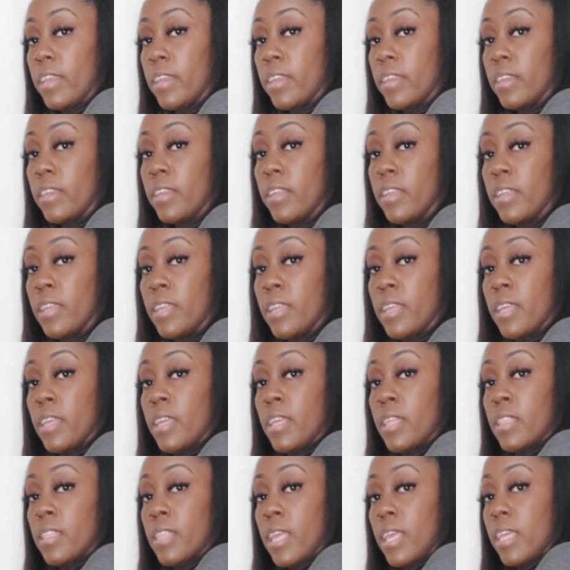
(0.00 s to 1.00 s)
here,
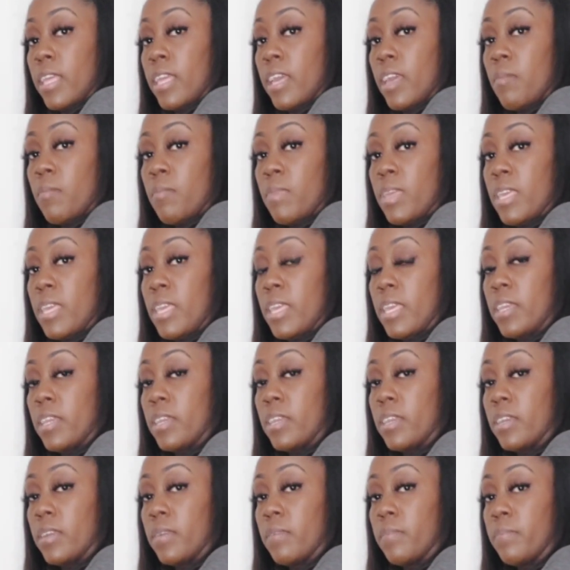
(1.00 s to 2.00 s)
they cut me
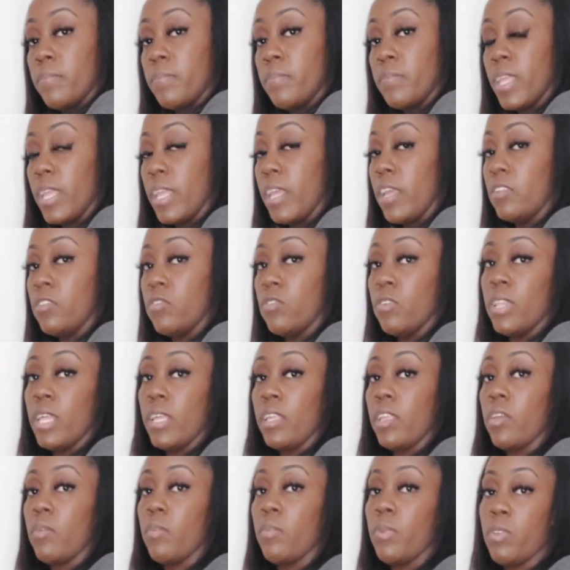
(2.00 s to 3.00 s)
here. They cut you on
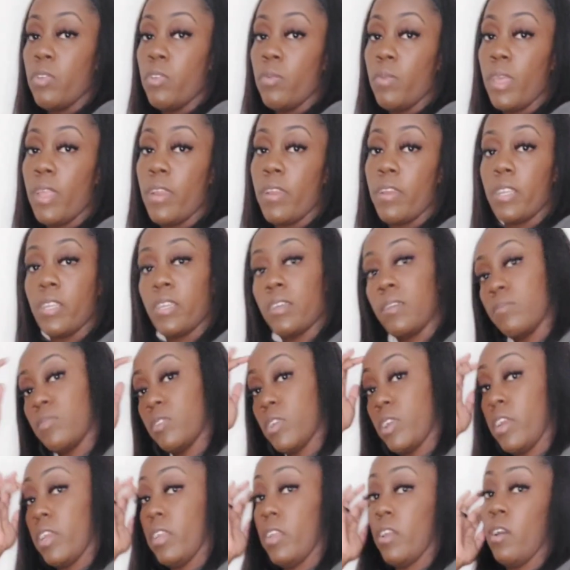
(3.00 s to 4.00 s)
like your pubic area. I'm
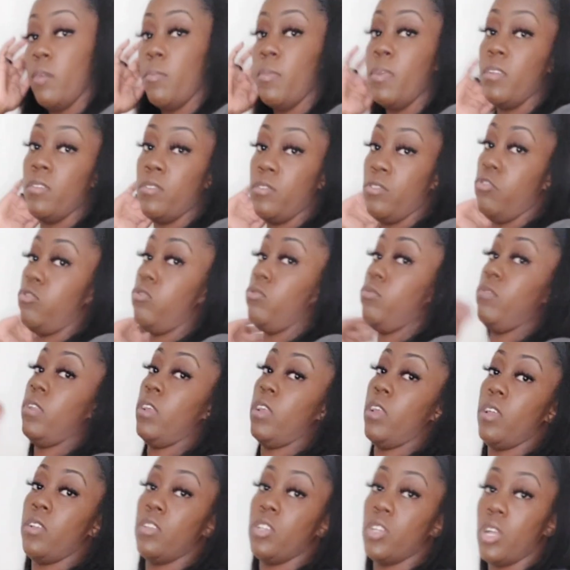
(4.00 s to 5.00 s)
sorry y'all, but it's the truth.
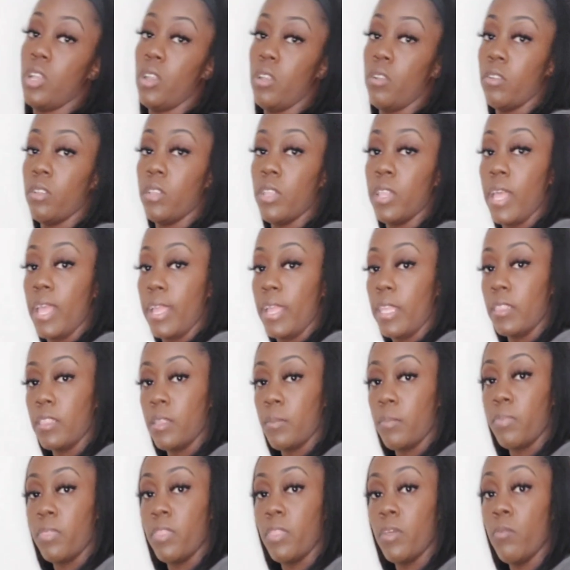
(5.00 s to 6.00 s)
They cut you on like
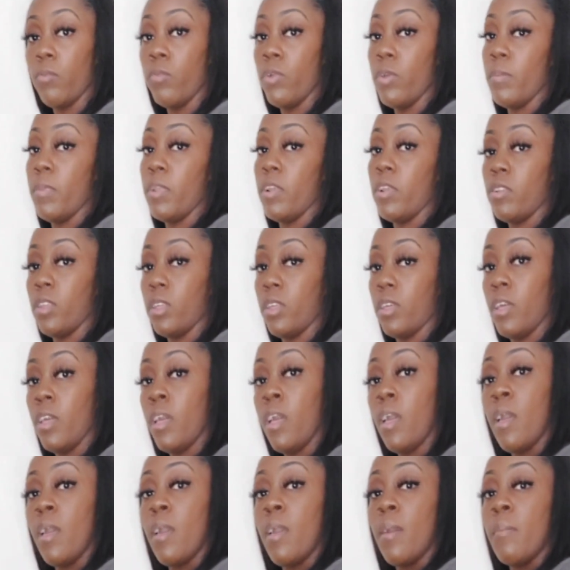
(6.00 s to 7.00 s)
the women on the
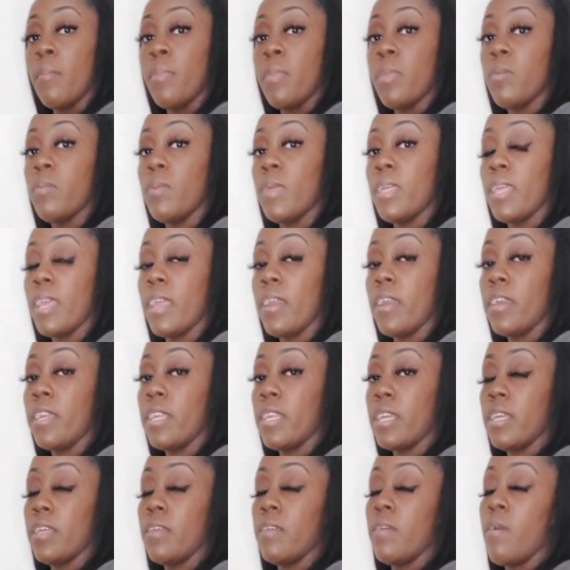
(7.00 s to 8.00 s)
pubic
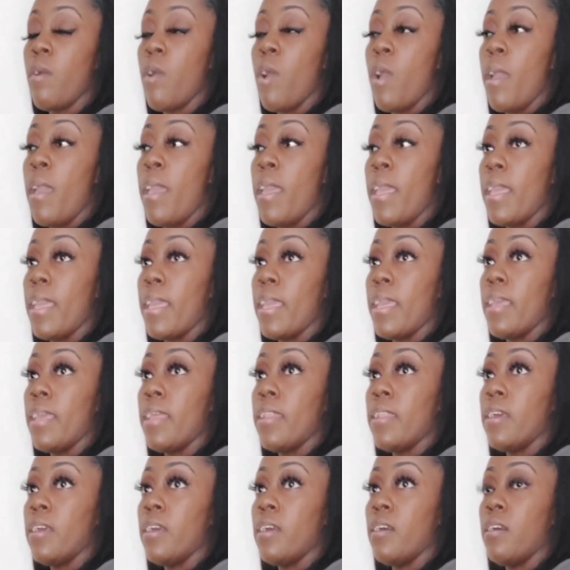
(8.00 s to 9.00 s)
area,
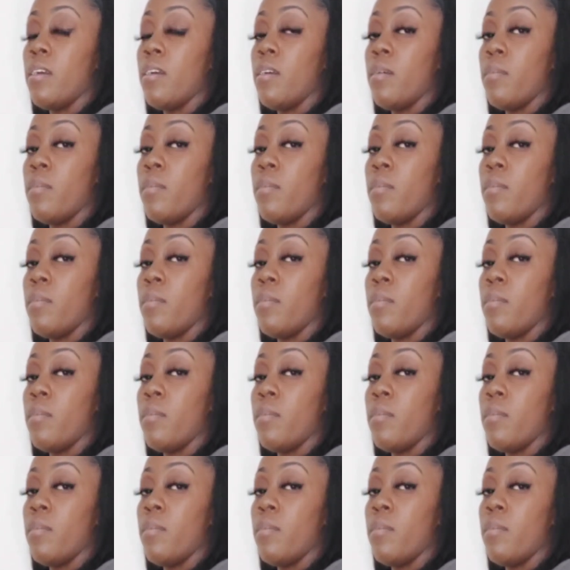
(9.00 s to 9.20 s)
and